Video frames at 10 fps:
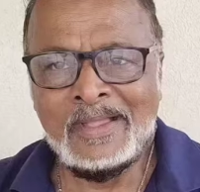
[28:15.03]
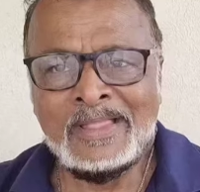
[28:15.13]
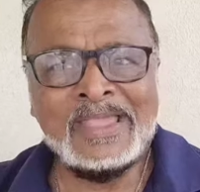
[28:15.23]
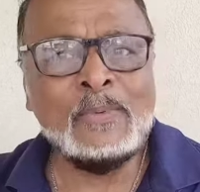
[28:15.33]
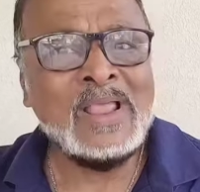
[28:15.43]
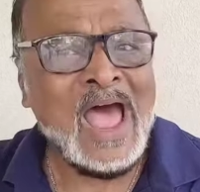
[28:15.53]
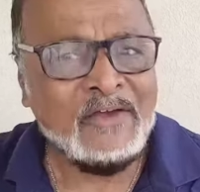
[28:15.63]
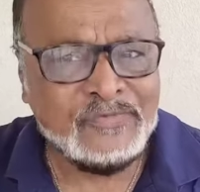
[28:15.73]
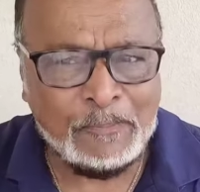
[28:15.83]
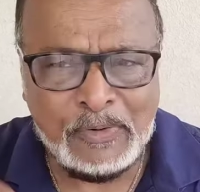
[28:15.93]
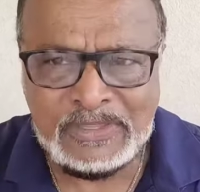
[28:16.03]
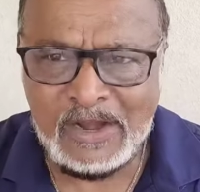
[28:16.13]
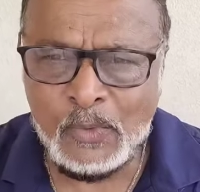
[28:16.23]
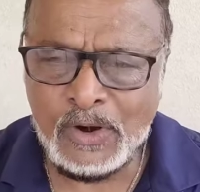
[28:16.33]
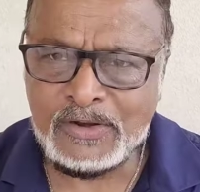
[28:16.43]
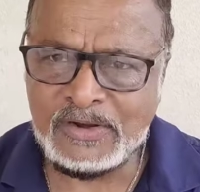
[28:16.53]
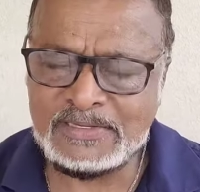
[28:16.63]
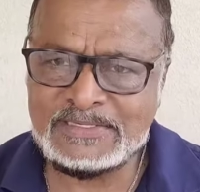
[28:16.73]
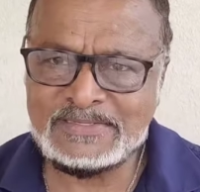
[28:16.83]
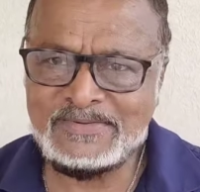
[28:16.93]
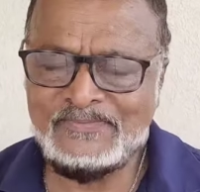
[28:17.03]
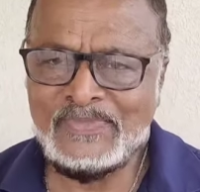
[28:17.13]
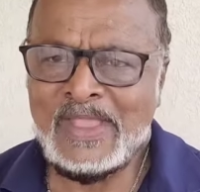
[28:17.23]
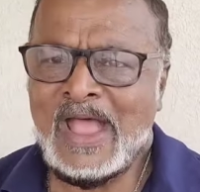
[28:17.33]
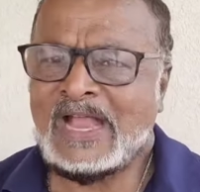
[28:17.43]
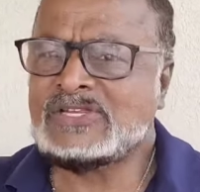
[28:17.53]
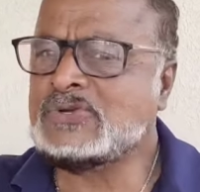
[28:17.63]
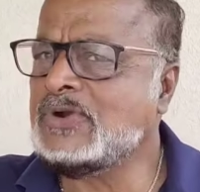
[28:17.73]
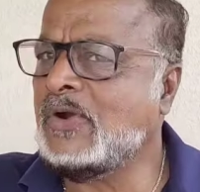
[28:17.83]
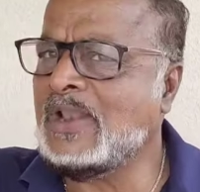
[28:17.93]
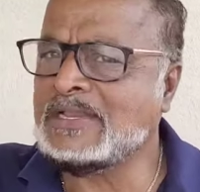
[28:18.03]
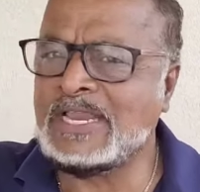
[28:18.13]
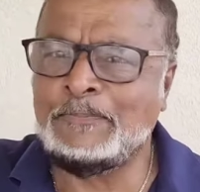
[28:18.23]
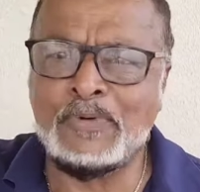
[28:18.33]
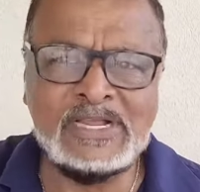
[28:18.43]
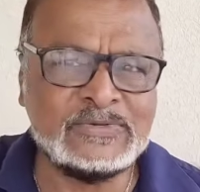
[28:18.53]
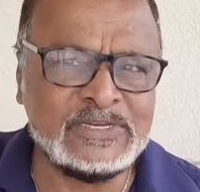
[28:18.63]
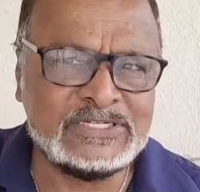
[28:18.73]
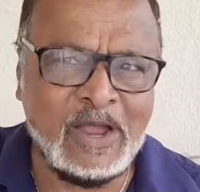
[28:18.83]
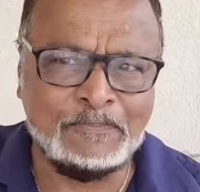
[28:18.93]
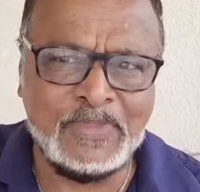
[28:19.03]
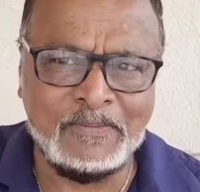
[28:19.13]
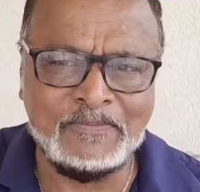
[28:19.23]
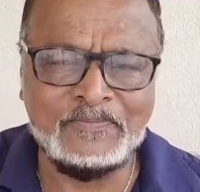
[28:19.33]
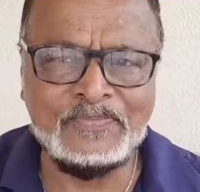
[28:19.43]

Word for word: They will have to put their workers. And sooner or later, the police will stop them.